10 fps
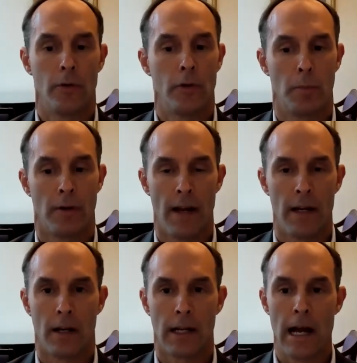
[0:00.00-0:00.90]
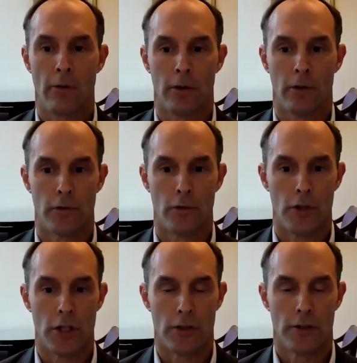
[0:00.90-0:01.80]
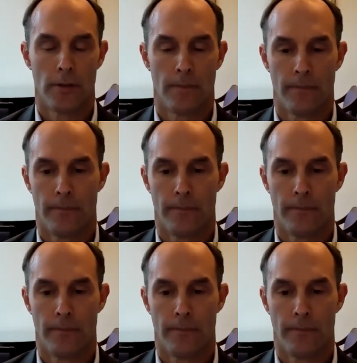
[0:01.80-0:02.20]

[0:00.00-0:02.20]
to prevent account intrusions.